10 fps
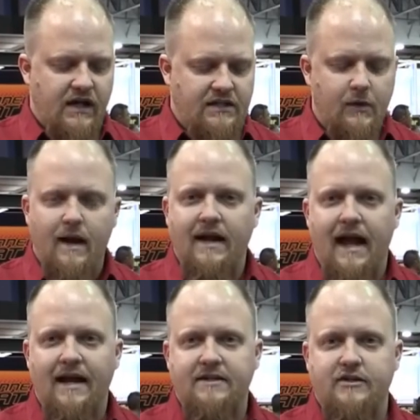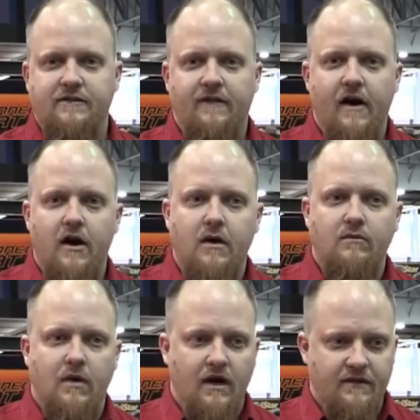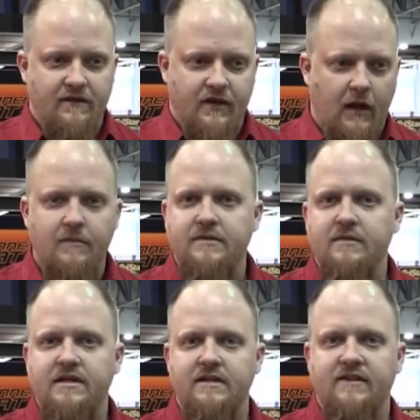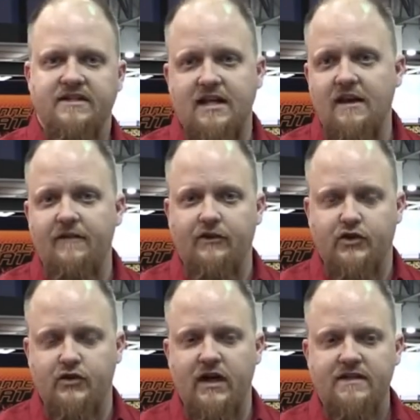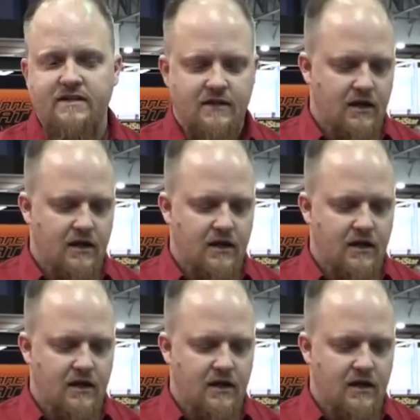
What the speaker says: easy way to access your firearm rather than the cumbersomeness of a safe under stress.